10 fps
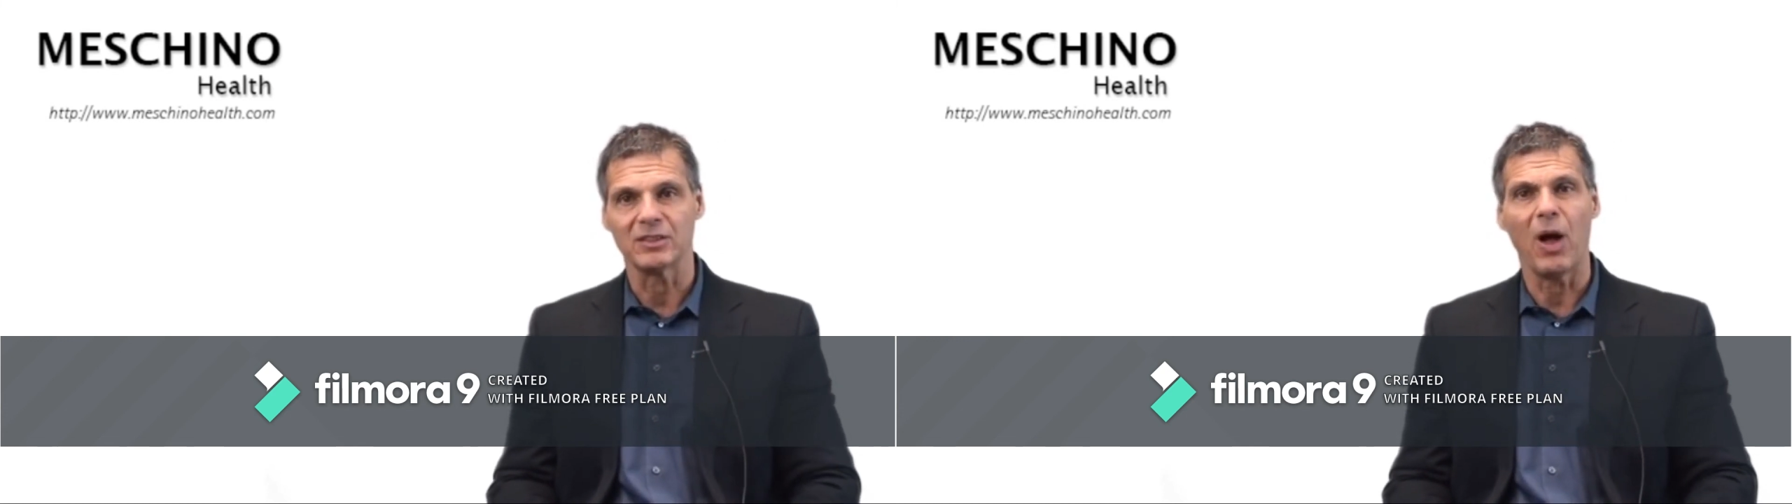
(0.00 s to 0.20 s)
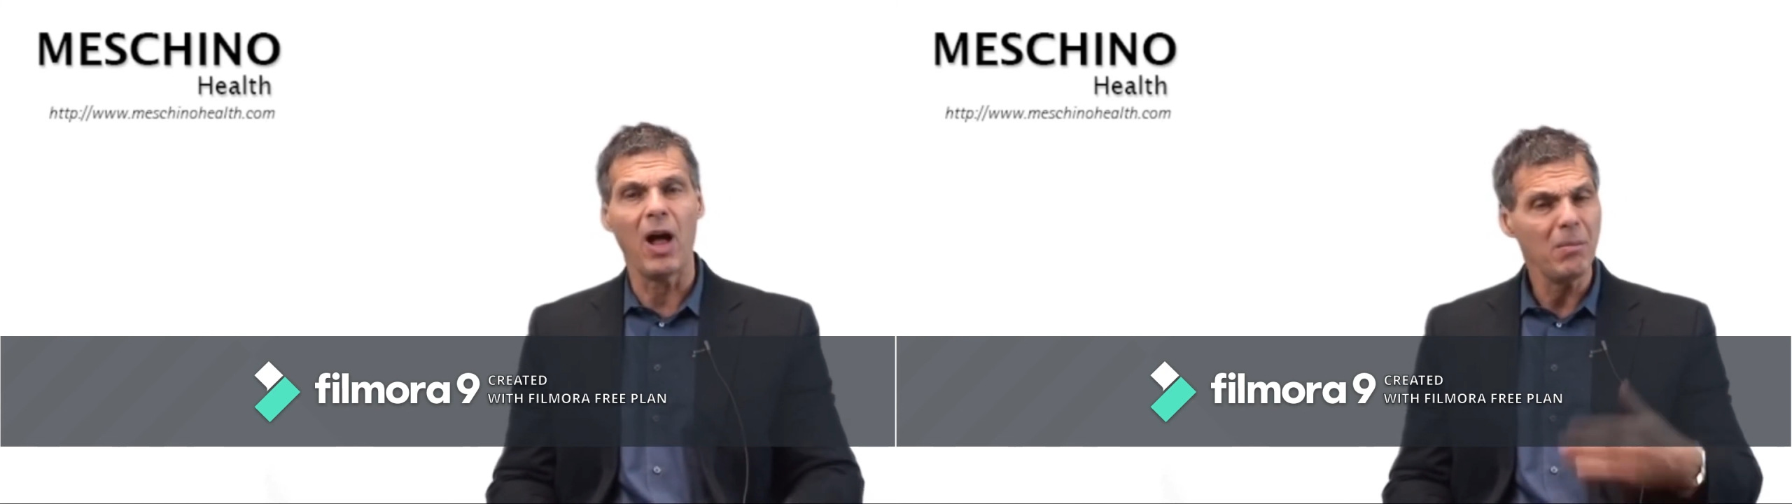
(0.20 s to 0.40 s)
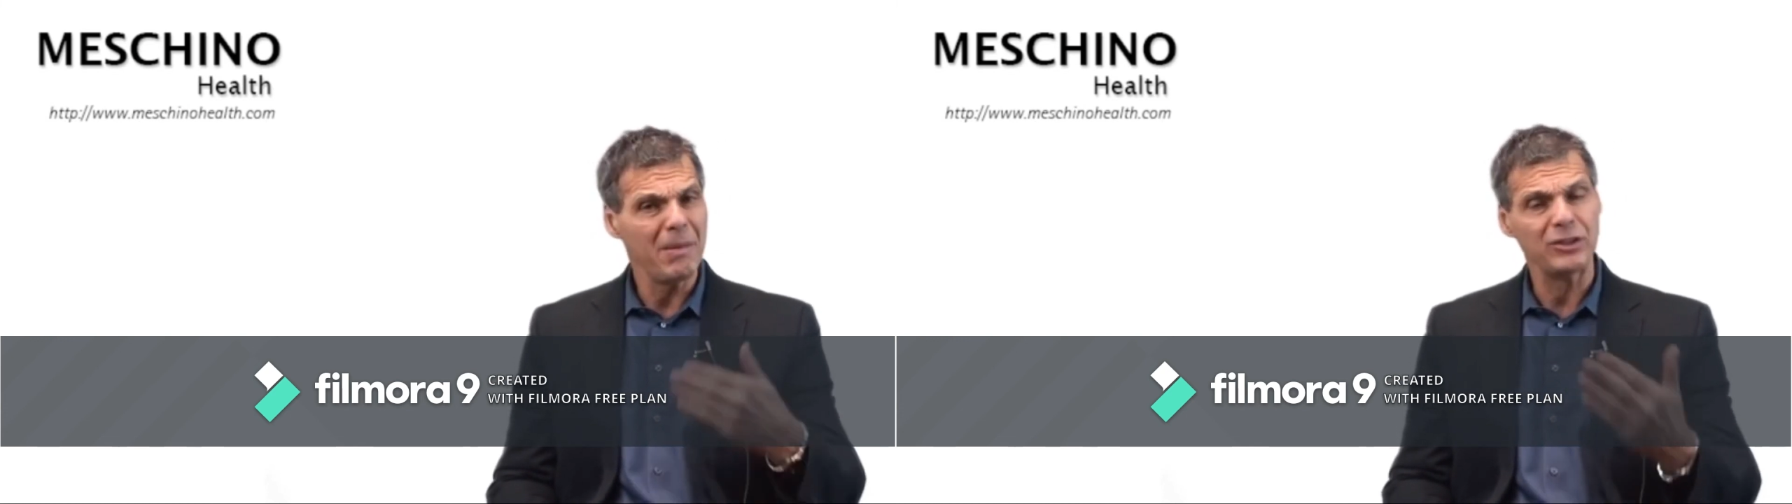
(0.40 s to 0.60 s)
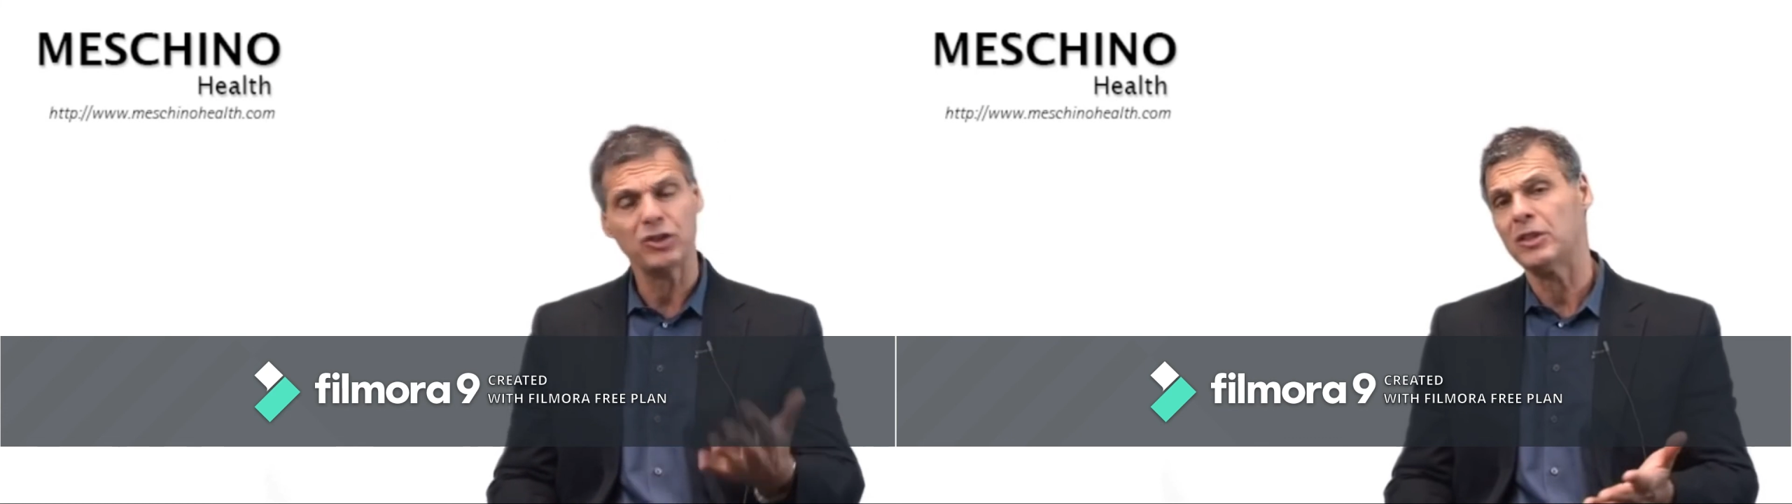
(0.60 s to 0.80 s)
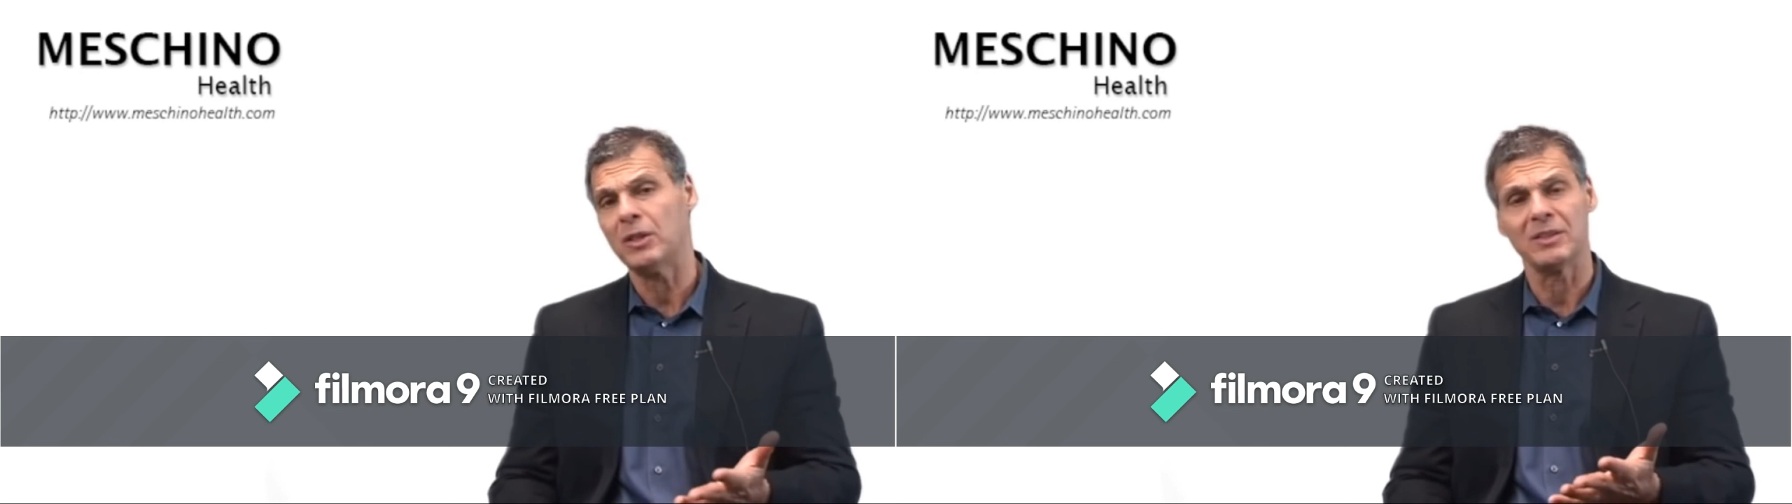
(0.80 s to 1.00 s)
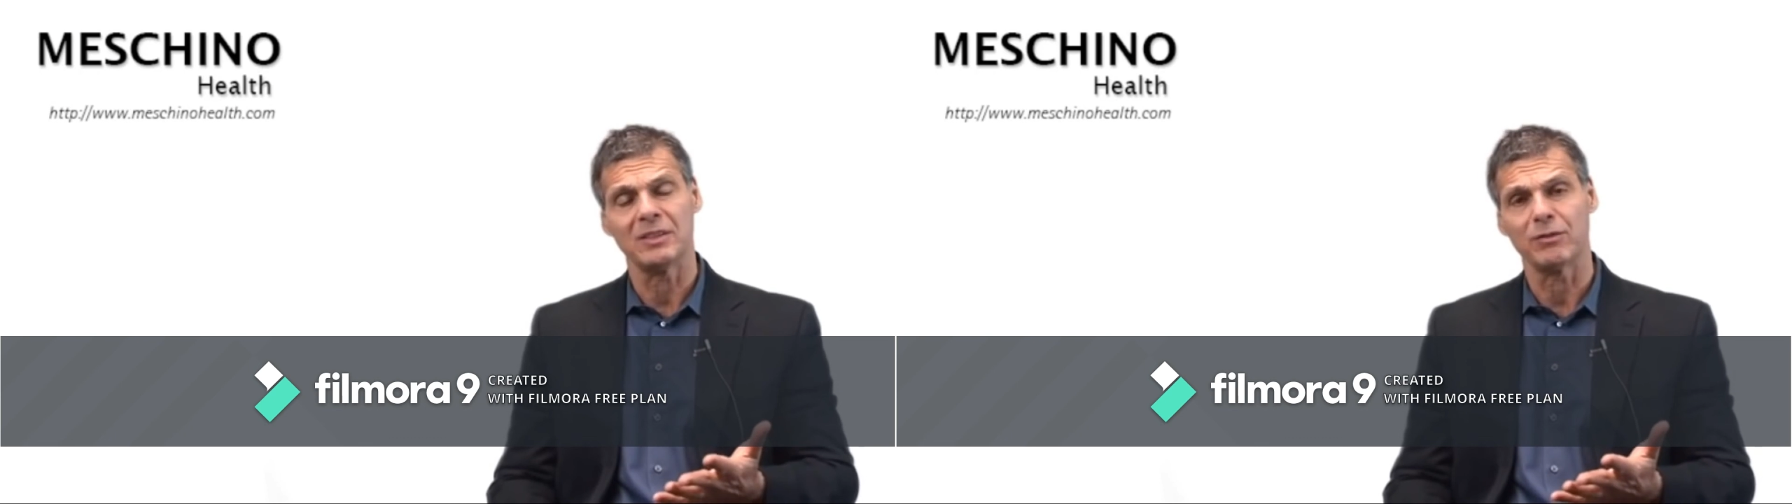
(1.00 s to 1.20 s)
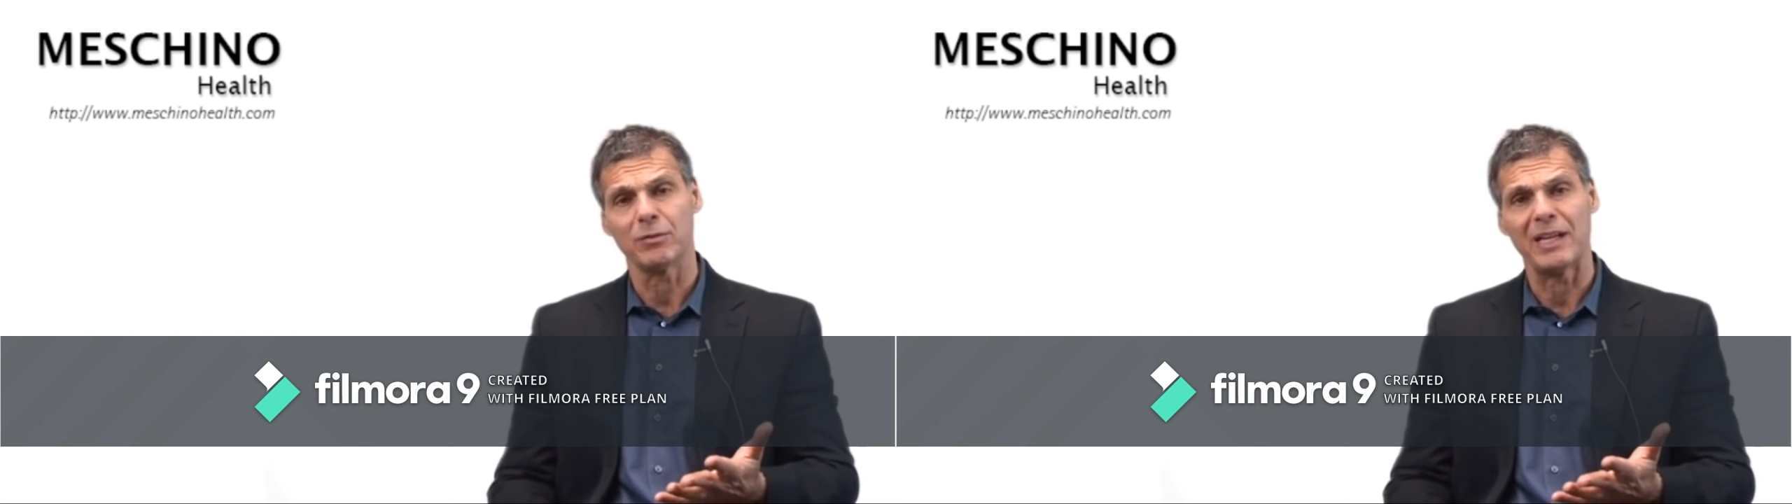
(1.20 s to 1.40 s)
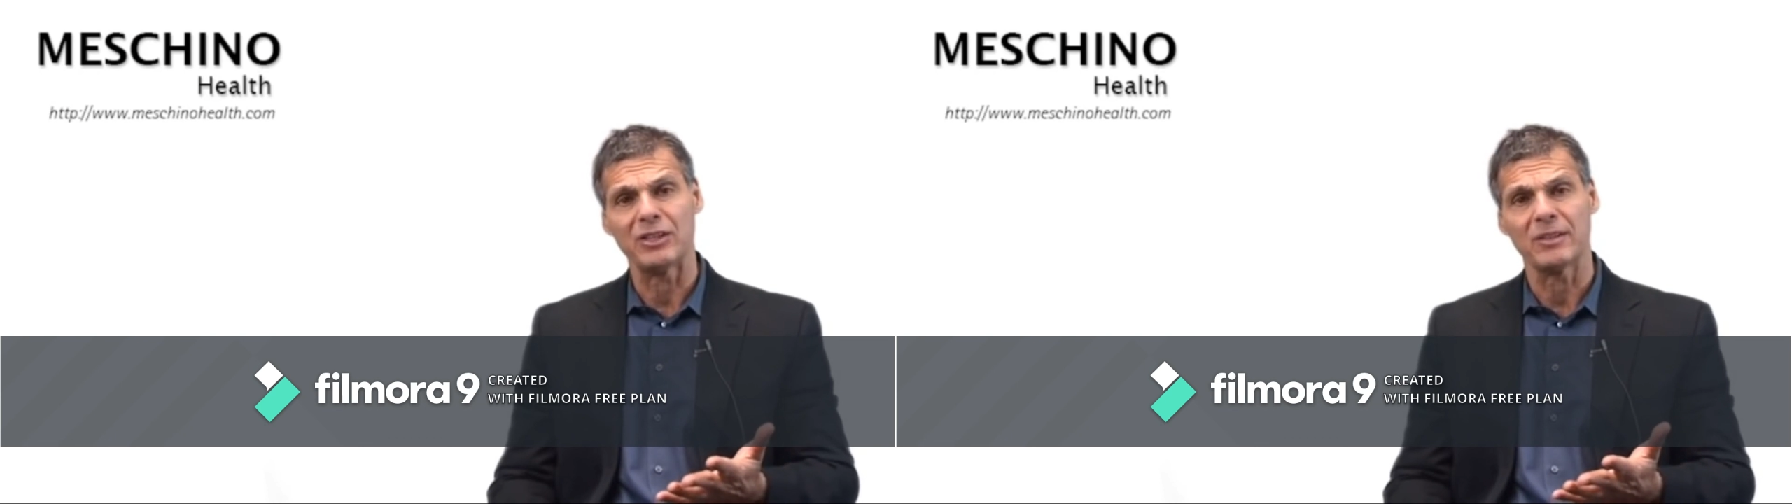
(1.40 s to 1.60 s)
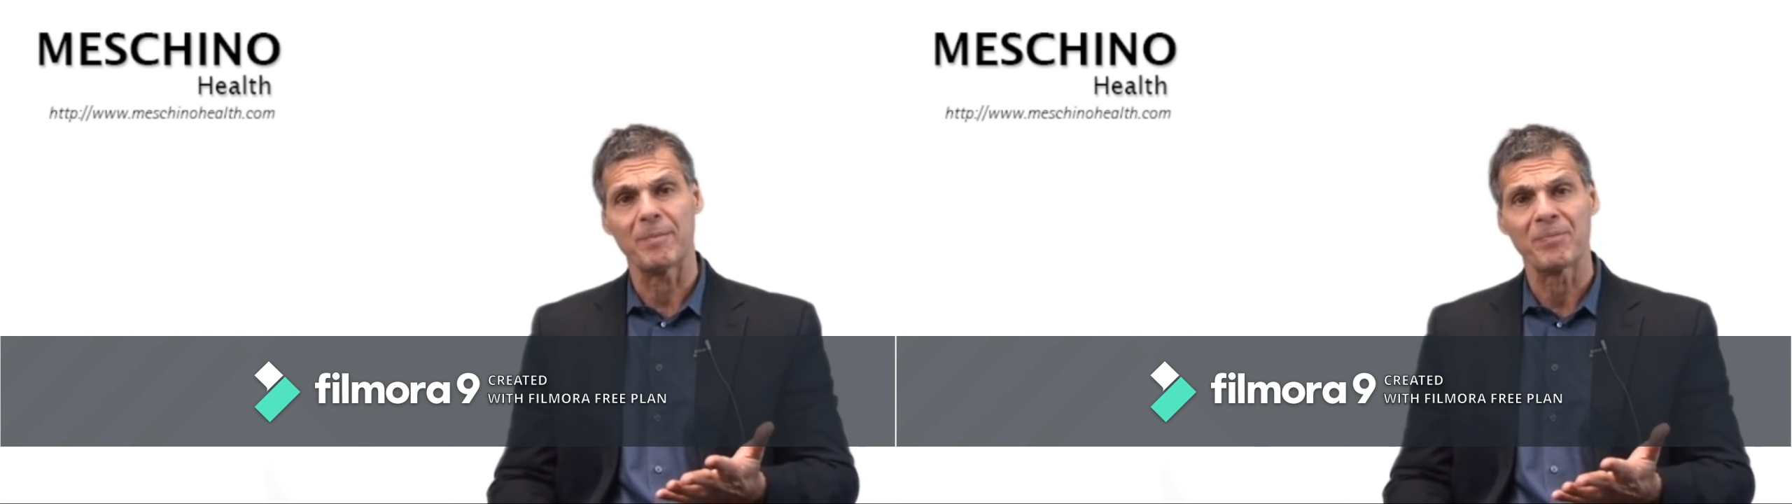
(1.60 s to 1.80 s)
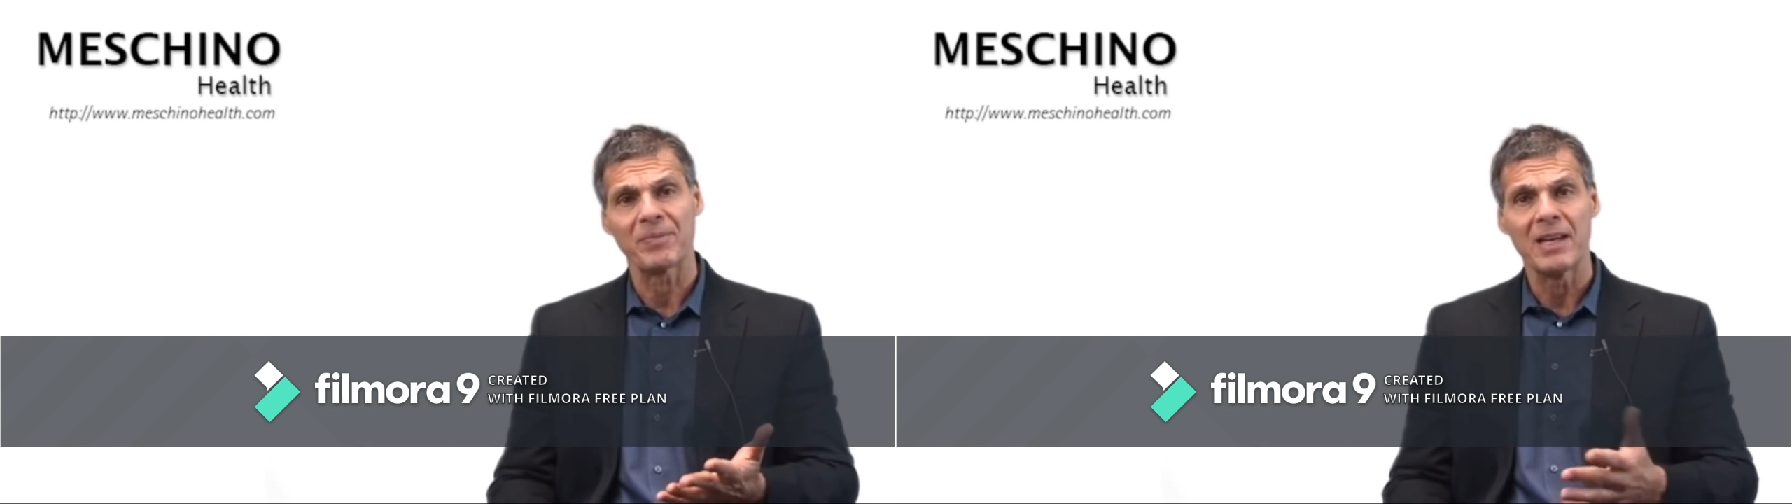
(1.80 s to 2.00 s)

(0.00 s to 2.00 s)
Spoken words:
So all men should know this information.